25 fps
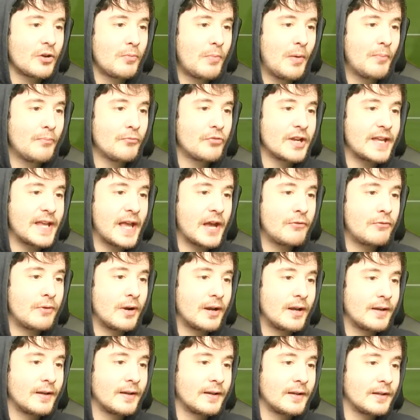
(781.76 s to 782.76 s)
come on, Rio.
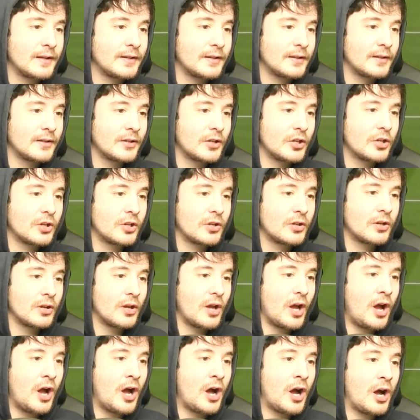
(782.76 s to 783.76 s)

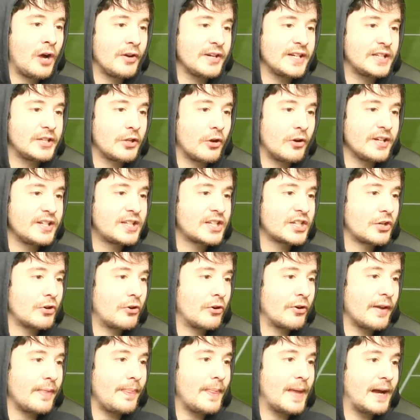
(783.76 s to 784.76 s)
Oh, he's
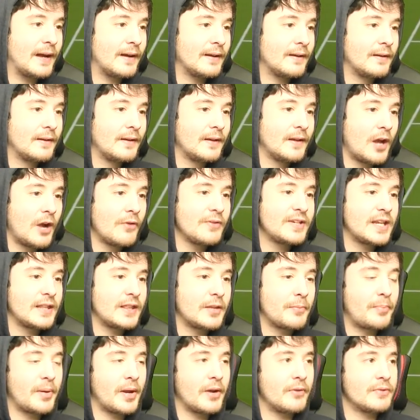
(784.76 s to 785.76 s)
scoring that. Oh, he's hit
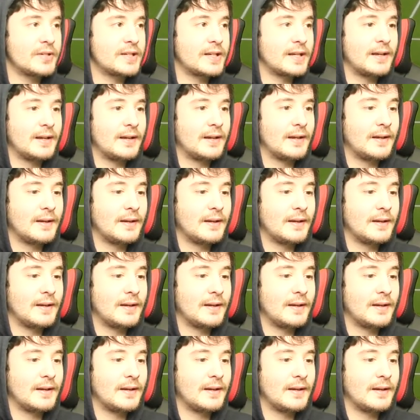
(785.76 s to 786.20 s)
the post.